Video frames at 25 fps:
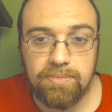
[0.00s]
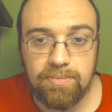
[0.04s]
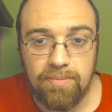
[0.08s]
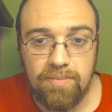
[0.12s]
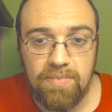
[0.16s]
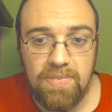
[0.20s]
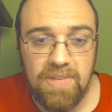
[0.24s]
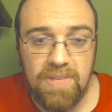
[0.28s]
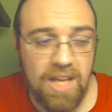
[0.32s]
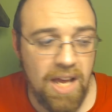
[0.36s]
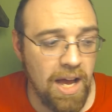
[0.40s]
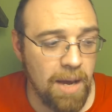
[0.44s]

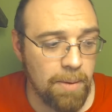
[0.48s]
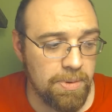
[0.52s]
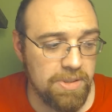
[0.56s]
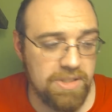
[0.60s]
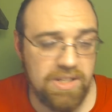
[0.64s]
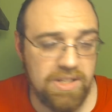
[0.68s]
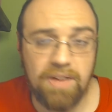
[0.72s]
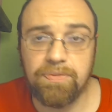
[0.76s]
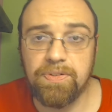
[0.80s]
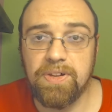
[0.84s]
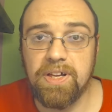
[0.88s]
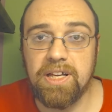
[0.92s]
I will
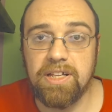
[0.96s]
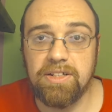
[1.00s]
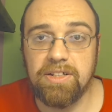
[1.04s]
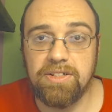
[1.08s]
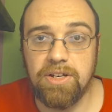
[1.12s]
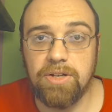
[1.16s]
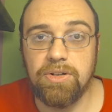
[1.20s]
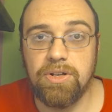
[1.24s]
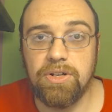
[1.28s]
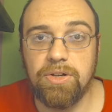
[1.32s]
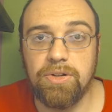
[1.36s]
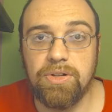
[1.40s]
definitely continue
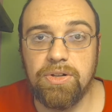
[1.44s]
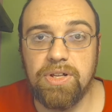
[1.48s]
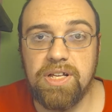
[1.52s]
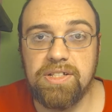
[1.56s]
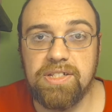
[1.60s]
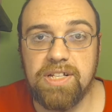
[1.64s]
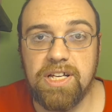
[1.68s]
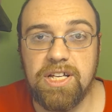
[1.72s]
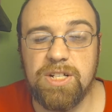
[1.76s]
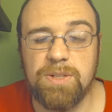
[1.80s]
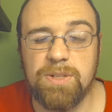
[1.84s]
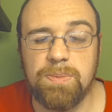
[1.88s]
to do these
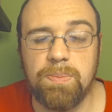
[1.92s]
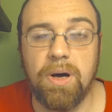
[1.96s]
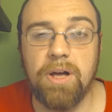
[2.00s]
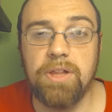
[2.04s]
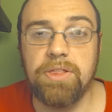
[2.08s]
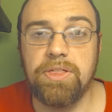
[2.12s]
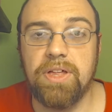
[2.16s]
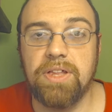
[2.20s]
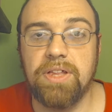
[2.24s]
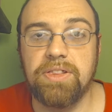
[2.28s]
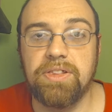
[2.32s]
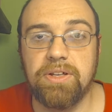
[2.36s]
each month.
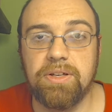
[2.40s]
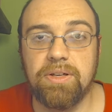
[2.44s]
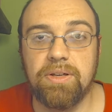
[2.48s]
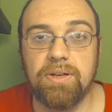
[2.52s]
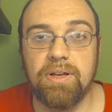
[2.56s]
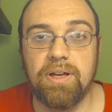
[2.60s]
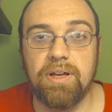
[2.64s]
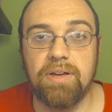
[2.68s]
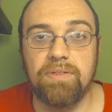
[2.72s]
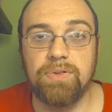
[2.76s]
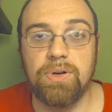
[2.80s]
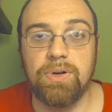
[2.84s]
I think
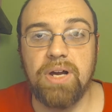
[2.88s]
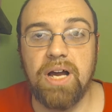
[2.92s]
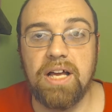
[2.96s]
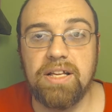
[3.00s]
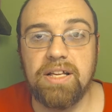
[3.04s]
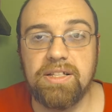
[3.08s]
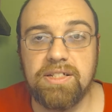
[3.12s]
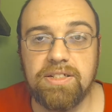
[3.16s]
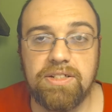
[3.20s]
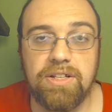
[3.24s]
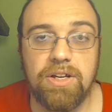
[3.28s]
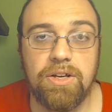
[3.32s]
if you guys
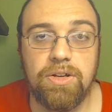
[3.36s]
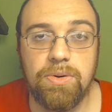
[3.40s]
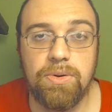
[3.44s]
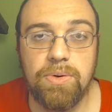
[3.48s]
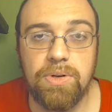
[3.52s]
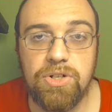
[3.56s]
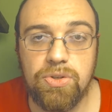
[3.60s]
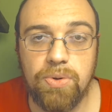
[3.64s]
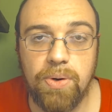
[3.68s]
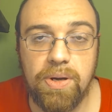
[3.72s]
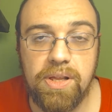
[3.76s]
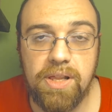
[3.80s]
continue to
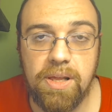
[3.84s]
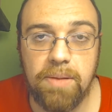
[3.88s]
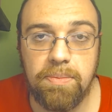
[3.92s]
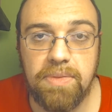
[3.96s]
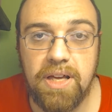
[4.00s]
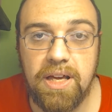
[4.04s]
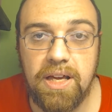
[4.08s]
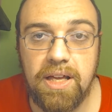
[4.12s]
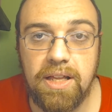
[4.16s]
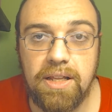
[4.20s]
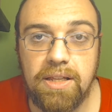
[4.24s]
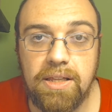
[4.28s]
enjoy them,
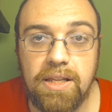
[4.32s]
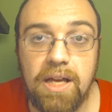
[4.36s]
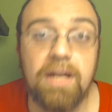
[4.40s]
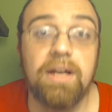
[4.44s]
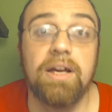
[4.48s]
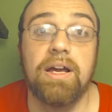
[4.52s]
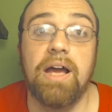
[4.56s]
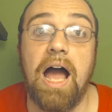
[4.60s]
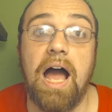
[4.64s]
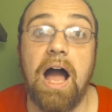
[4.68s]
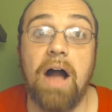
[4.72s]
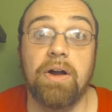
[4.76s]
then
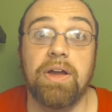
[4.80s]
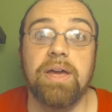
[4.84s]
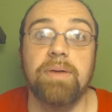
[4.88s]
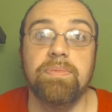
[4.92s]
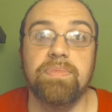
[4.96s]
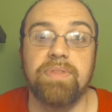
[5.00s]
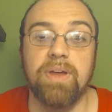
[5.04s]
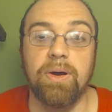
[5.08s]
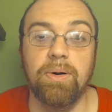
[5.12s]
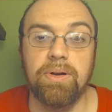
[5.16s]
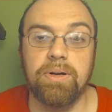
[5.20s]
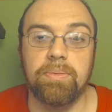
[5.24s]
I'll keep
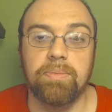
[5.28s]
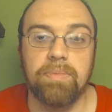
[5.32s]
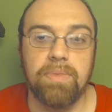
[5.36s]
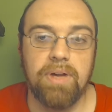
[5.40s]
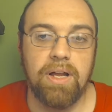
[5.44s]
doing them.